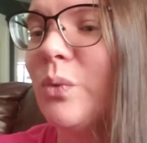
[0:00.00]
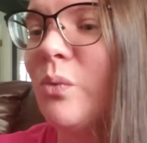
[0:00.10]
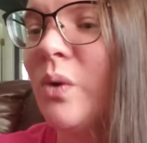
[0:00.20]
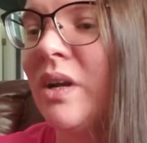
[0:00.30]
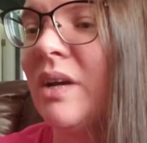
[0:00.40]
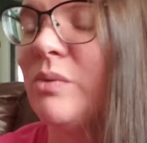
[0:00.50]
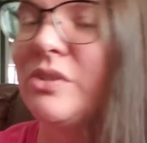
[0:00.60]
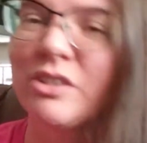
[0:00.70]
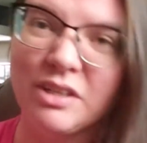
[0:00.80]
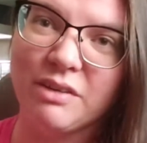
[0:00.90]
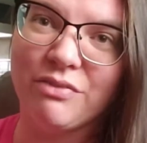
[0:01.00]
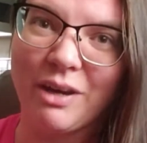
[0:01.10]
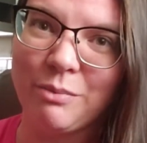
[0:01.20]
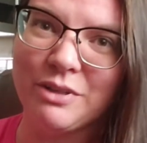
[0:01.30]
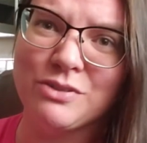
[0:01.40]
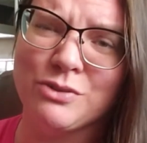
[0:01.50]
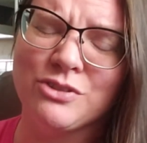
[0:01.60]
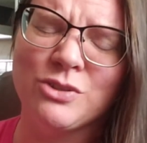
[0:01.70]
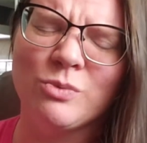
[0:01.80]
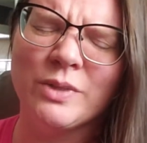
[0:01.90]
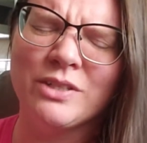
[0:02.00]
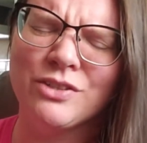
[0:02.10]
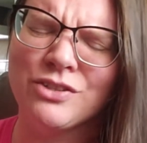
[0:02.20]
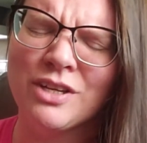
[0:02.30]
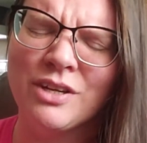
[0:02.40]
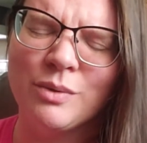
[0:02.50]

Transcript: when I was looking at fabrics, there's so much